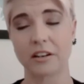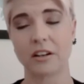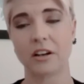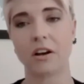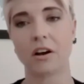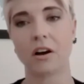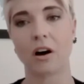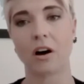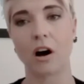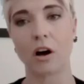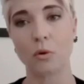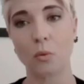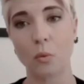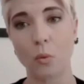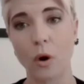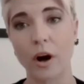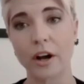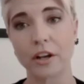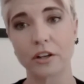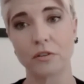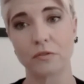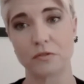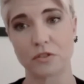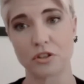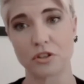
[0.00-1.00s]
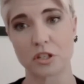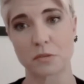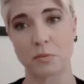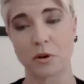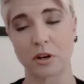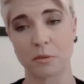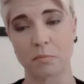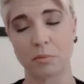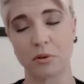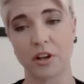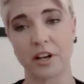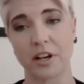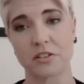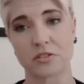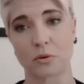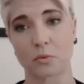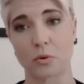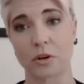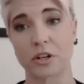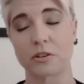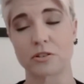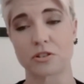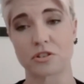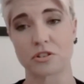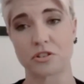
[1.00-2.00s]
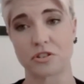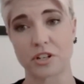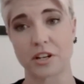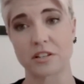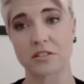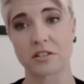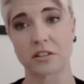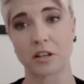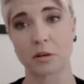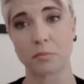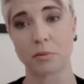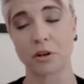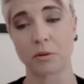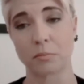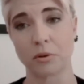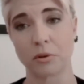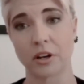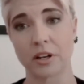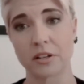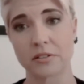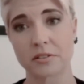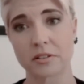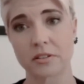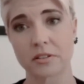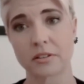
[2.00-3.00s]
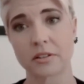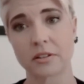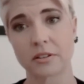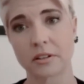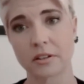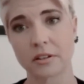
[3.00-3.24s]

it on what you've just put in place or what you're suggesting they put in place.